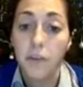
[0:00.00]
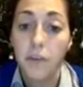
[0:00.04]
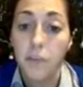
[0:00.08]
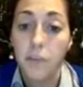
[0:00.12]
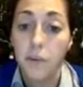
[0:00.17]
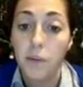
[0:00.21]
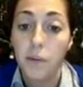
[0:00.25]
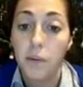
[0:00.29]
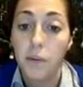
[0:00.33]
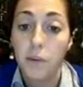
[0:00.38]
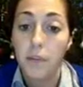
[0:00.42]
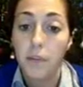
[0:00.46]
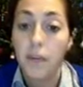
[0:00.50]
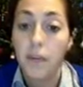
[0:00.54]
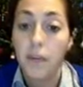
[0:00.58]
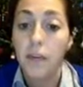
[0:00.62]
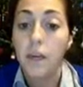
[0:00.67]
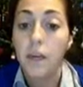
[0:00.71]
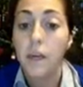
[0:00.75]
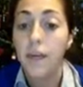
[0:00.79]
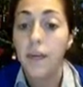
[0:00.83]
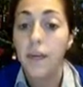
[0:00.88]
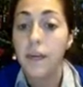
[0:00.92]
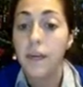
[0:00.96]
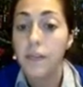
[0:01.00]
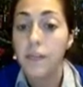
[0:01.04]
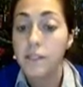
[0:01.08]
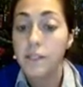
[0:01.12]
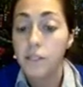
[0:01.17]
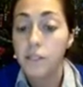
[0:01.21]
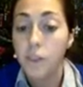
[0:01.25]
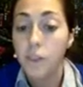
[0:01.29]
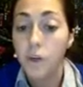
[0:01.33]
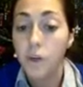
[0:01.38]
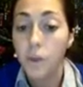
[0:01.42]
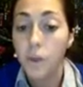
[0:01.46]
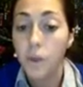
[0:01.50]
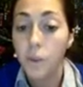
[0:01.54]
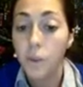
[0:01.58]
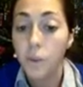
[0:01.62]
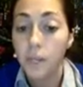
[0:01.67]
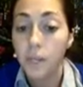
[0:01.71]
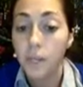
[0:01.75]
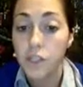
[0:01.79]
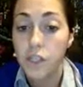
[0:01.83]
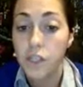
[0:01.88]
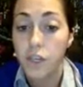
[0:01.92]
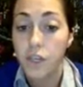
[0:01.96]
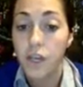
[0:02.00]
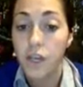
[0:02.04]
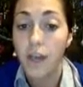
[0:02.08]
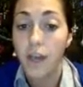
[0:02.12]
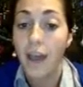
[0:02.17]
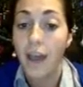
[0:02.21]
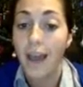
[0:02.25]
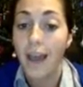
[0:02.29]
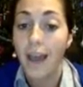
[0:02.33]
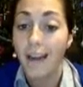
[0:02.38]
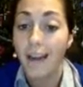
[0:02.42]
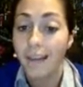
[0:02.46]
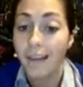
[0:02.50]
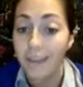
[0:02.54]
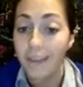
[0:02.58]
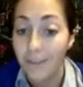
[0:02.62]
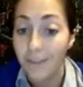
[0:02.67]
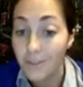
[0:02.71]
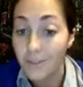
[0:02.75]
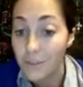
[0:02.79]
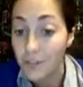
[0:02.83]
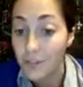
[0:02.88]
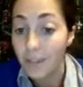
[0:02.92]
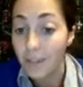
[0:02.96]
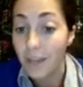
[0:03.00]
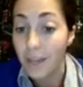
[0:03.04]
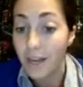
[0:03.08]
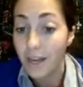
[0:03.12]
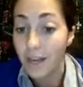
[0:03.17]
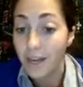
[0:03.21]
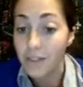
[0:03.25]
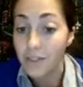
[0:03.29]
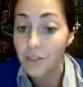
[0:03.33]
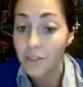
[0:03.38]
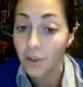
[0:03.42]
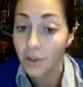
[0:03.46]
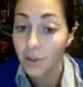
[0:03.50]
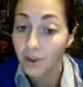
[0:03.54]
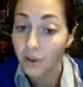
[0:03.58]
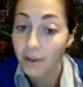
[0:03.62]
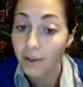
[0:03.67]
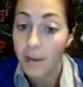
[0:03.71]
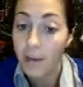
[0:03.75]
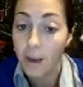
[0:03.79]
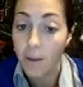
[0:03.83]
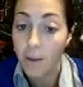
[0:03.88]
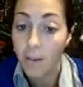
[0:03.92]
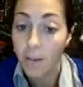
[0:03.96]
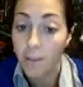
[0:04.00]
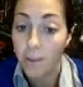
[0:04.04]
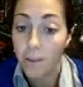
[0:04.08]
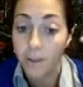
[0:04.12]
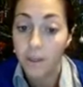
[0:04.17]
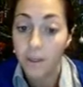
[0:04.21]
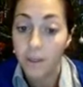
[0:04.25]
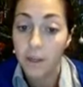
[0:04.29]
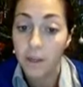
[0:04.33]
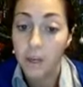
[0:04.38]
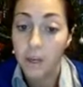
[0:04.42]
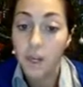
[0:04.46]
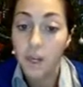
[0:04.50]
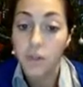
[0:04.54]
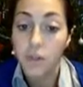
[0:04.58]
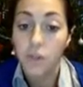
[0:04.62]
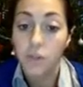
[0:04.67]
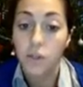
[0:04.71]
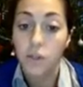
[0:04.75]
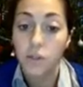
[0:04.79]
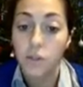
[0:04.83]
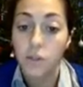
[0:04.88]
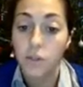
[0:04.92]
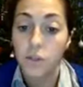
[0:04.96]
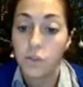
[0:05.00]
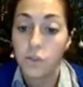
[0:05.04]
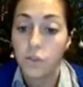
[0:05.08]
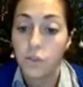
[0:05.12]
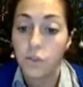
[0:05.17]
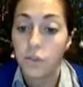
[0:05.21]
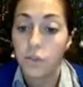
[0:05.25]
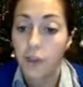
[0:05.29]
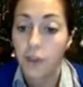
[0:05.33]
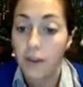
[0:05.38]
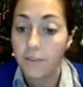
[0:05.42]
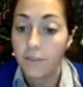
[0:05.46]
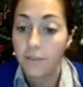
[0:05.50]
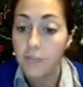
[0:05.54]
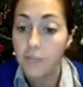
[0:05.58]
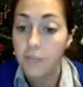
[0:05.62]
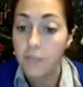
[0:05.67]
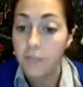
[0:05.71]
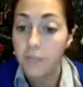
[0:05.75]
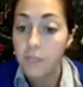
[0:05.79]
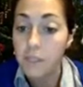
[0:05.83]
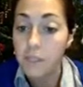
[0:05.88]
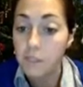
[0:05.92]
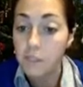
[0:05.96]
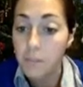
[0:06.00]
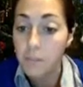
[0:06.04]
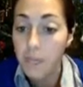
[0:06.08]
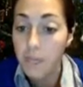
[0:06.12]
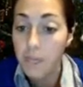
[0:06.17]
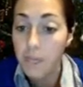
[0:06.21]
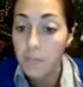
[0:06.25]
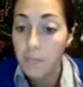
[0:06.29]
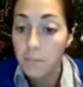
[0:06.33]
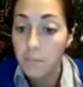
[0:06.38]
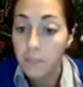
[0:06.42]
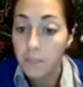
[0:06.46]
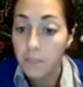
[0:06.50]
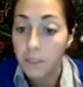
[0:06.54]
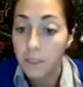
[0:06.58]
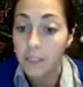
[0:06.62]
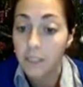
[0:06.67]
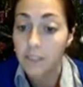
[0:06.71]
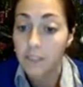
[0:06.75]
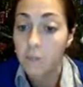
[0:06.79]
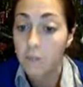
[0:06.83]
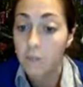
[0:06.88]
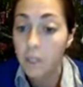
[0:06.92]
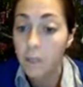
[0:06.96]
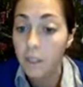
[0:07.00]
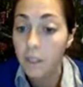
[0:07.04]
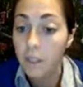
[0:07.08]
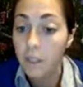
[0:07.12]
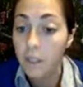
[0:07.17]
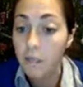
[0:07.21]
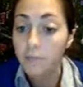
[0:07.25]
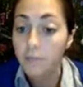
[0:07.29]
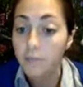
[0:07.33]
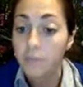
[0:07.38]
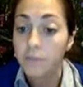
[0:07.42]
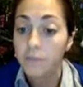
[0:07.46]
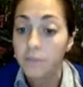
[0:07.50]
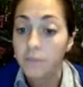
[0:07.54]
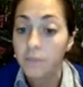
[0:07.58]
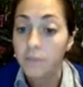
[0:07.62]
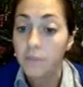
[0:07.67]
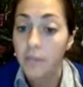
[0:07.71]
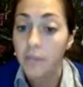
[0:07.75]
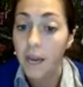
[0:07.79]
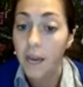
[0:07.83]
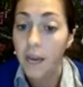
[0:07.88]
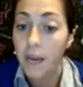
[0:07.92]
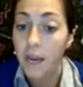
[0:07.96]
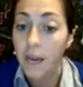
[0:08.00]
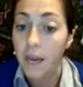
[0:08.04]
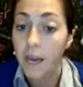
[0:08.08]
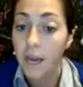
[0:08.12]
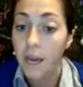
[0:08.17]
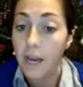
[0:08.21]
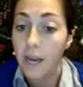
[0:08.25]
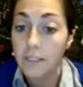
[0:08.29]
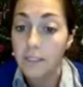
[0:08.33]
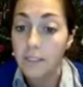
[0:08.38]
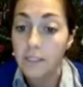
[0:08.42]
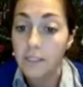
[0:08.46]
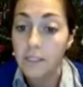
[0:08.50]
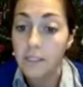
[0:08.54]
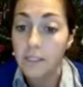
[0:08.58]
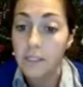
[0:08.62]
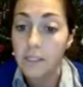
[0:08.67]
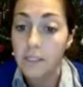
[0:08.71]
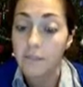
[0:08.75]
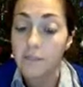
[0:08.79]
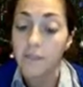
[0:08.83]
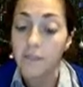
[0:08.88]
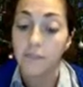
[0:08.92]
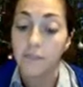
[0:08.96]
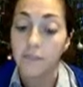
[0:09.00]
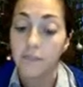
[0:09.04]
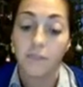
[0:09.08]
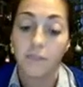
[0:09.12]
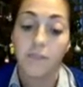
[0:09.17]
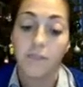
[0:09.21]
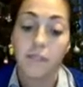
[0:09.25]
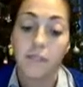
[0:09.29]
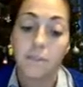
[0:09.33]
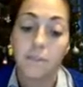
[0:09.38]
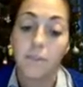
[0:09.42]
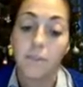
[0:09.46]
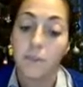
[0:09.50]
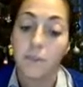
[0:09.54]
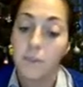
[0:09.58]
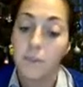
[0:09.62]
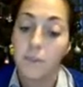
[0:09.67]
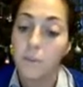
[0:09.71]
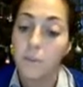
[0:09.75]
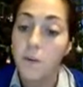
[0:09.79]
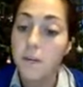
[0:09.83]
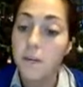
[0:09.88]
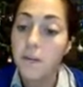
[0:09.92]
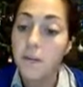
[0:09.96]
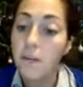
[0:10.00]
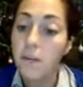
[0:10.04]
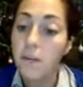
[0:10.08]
3 into your equation and you should get a certain output. So if you do 5 times 3 plus 1, that is 15 plus 1,